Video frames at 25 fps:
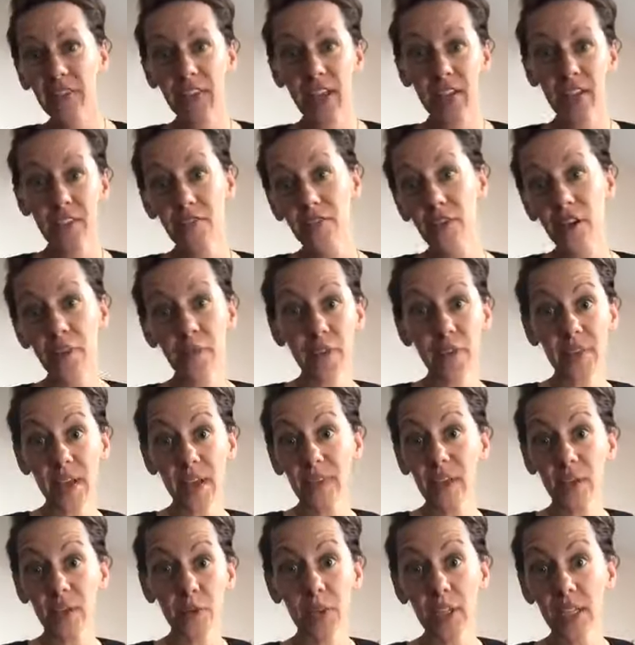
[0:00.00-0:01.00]
a lot of fun with
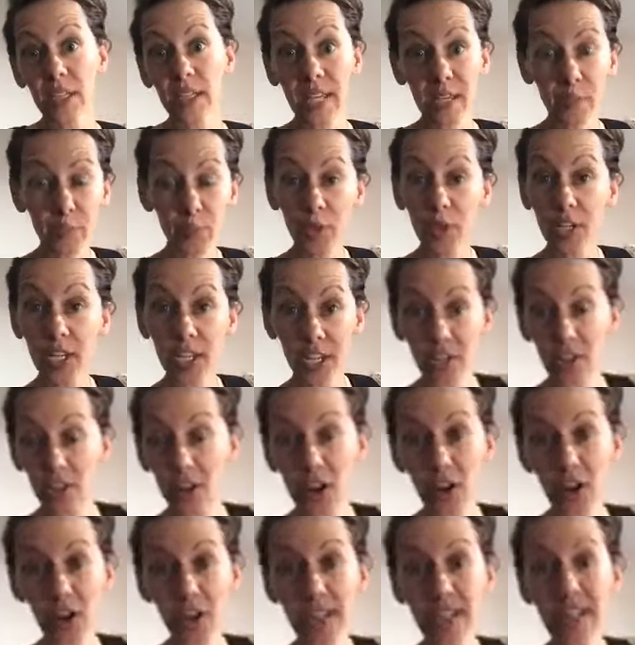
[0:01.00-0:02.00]
that. They really like putting it
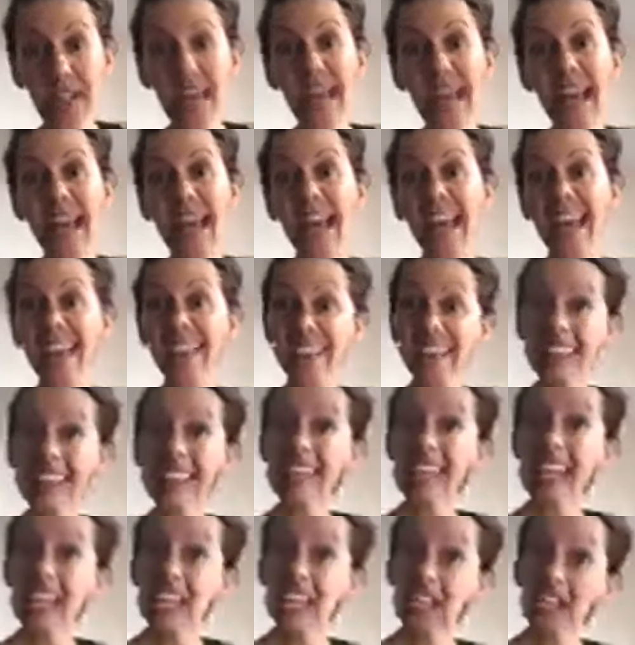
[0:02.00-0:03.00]
on. And
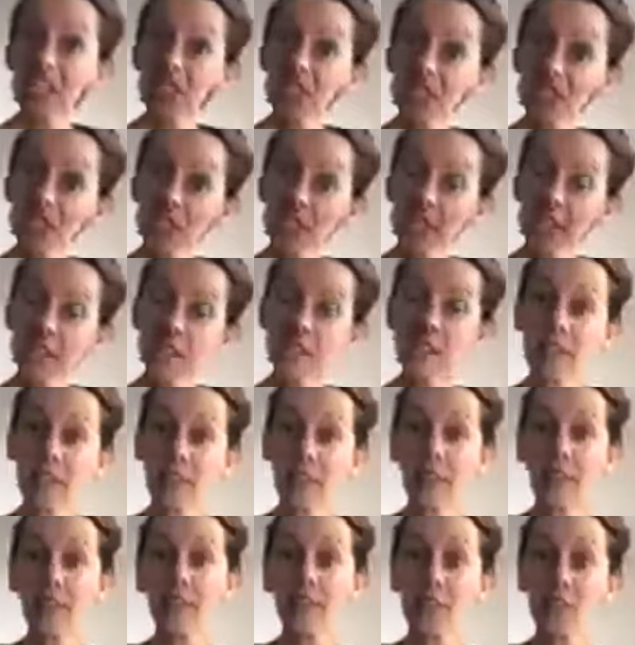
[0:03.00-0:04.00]
then it gives them
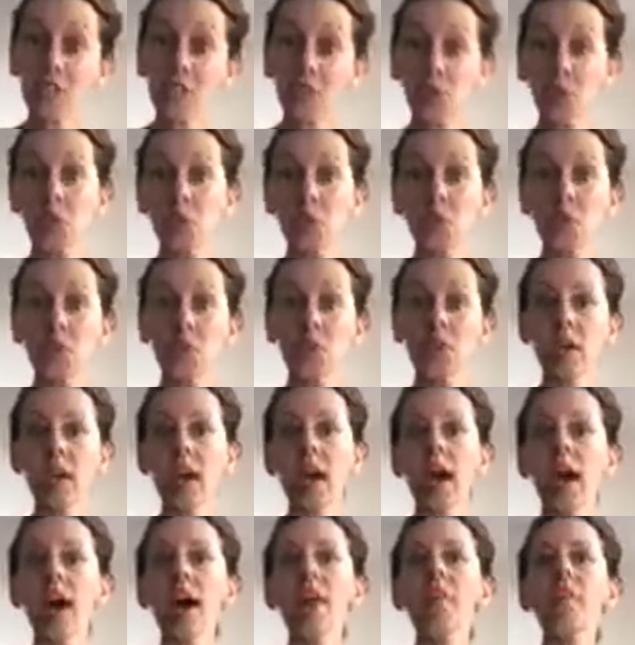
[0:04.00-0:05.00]
that visual
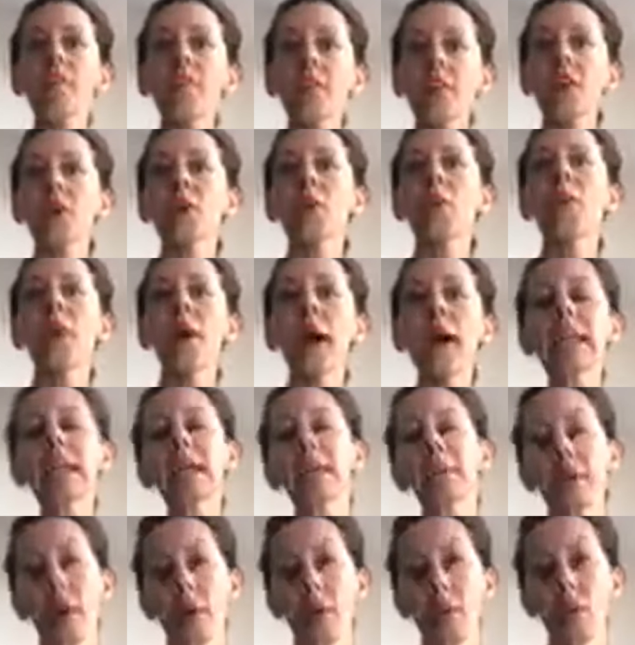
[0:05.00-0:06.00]
of their
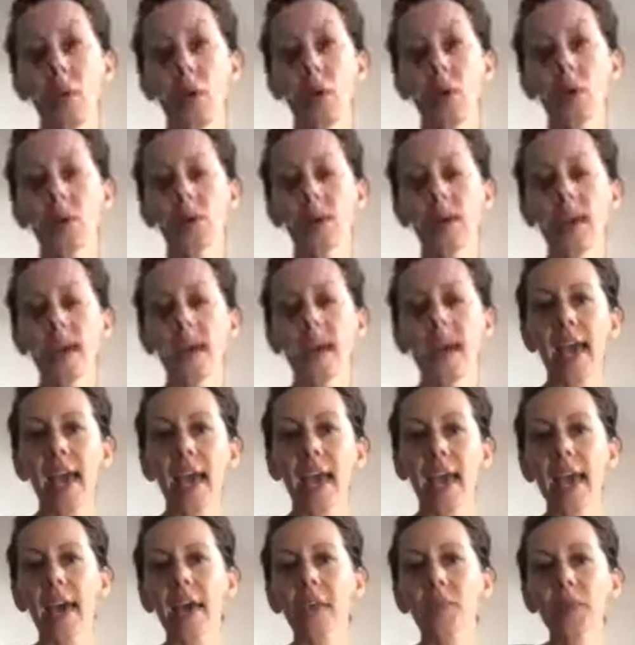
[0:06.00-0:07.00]
body bubble.
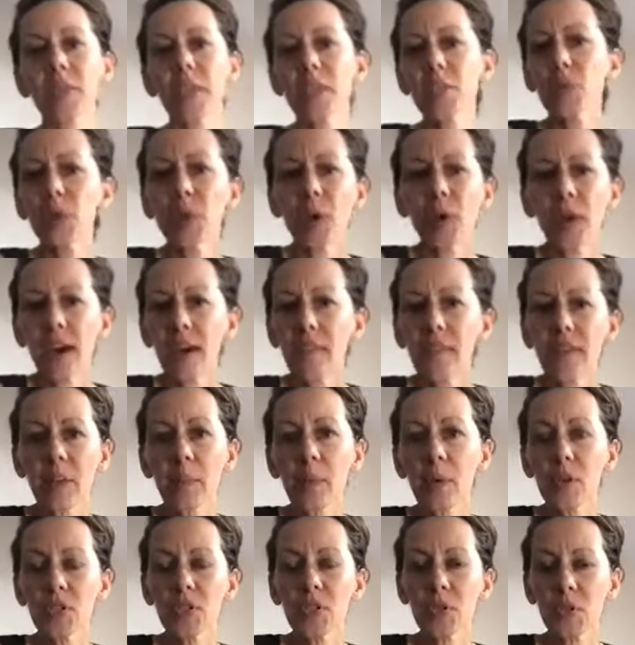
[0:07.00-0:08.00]
And because we all have that
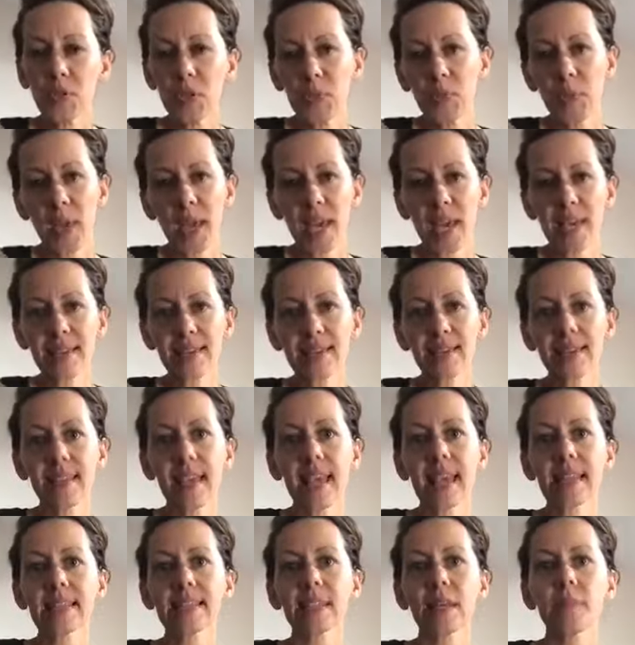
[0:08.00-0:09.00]
personal space,
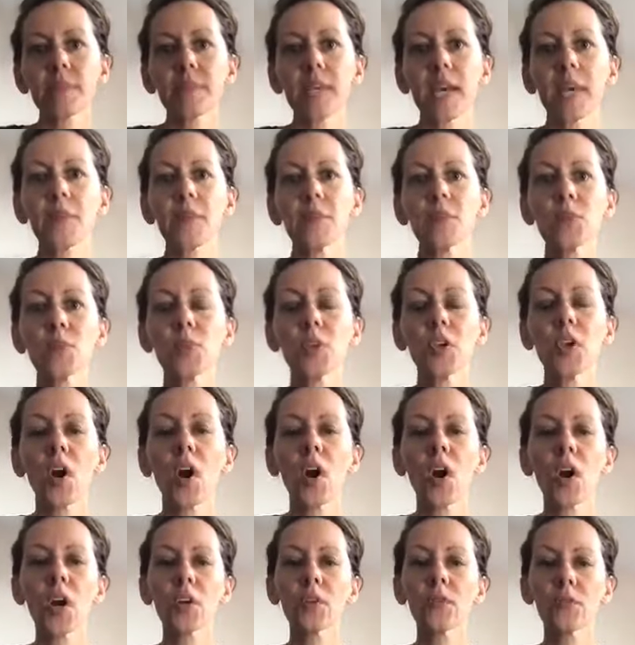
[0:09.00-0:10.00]
and sometimes it's really
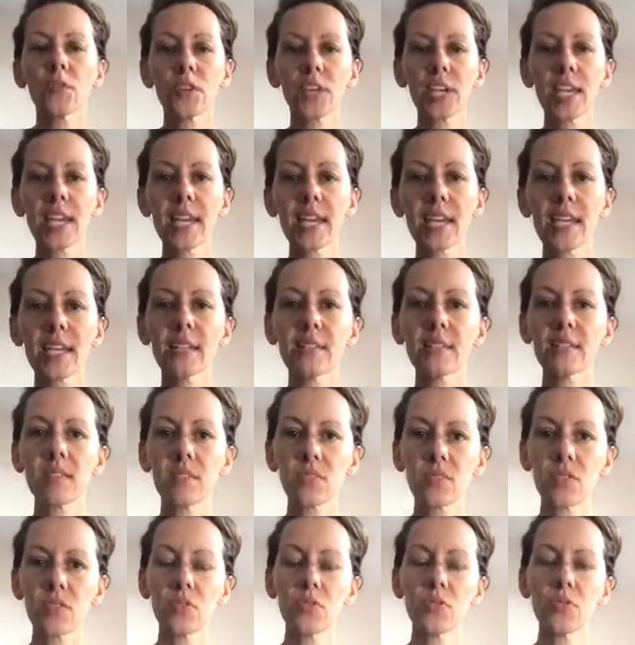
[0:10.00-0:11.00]
hard for kids
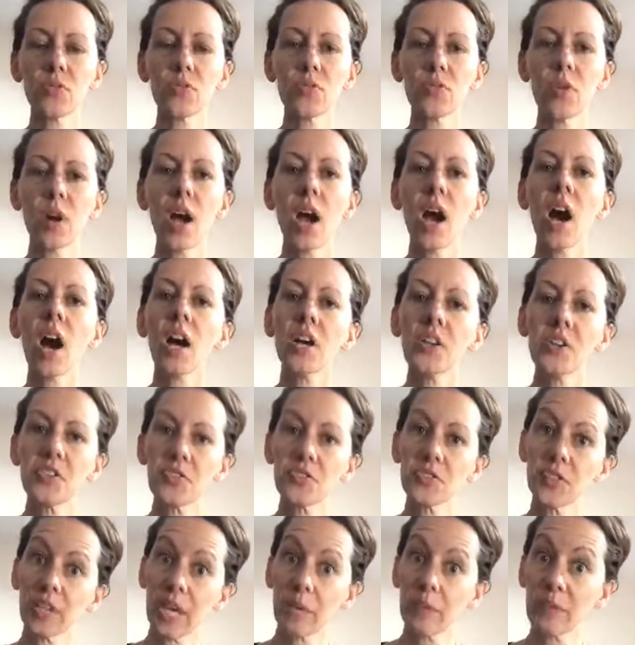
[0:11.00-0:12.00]
to
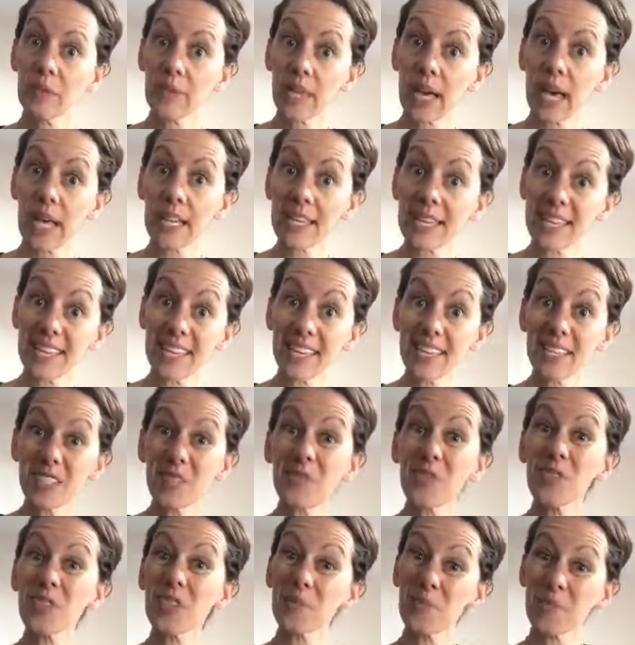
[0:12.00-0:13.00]
understand what that is
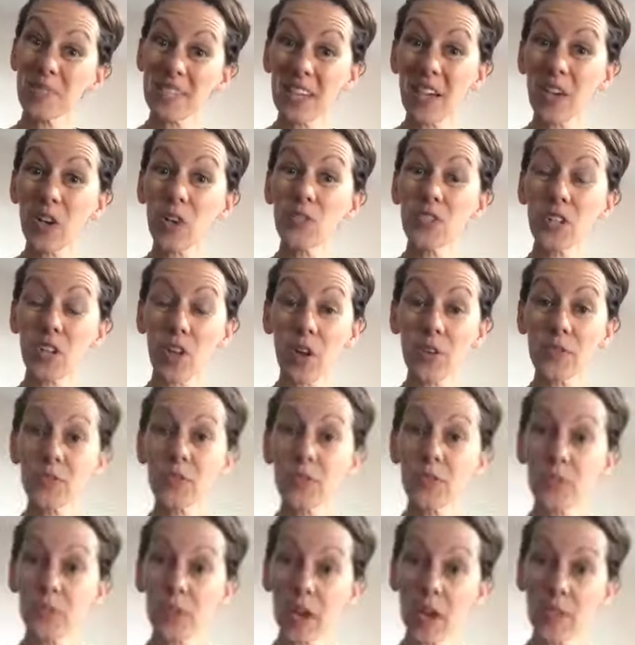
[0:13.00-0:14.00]
for themselves and also
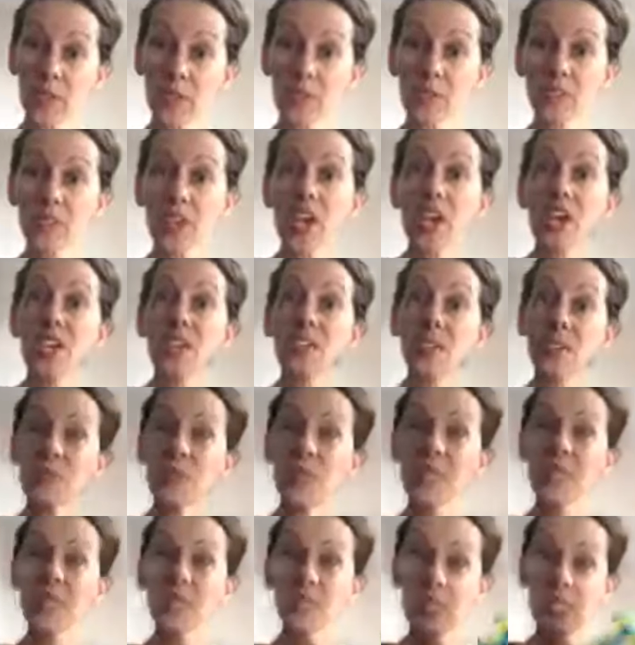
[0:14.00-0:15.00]
for others. So
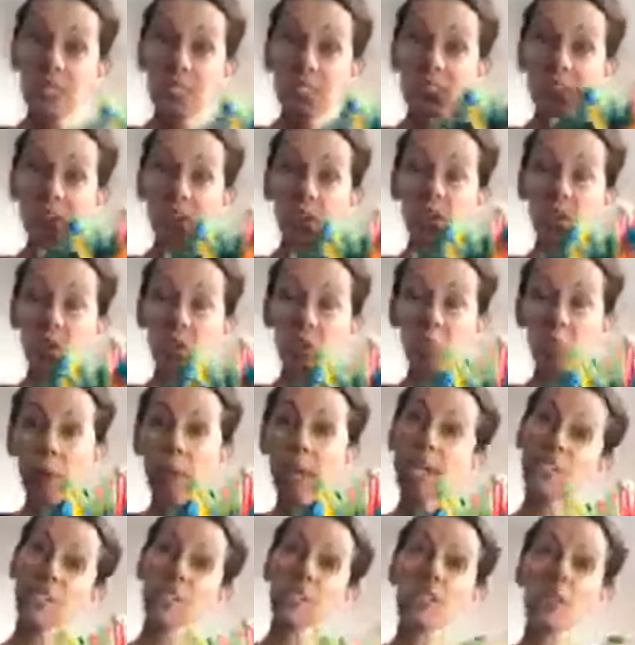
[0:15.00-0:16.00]
this is a good
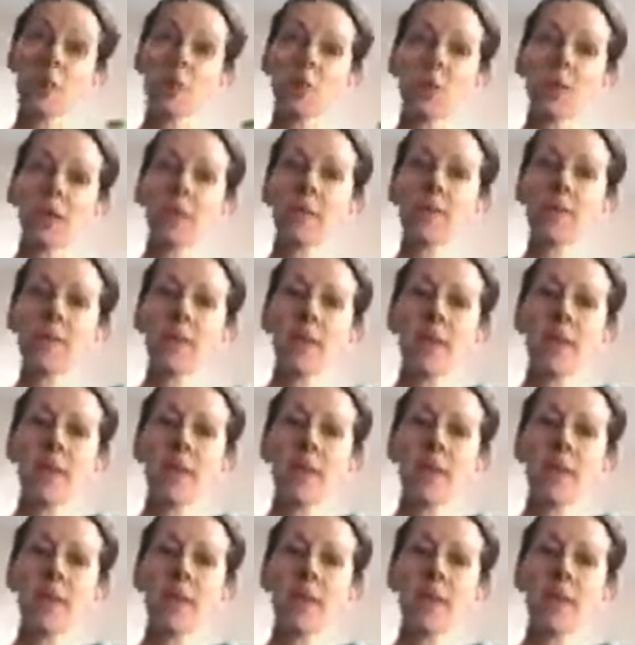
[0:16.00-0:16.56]
way to show them.